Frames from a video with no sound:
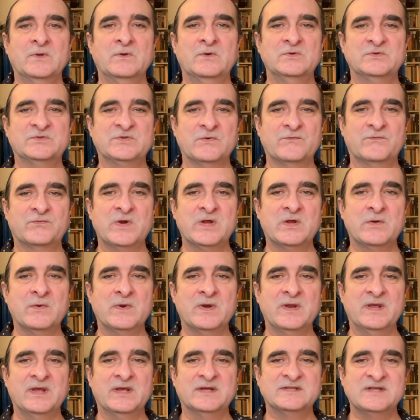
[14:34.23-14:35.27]
who so
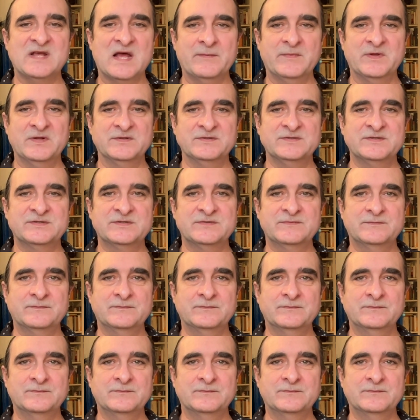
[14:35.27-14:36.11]
frequently examines,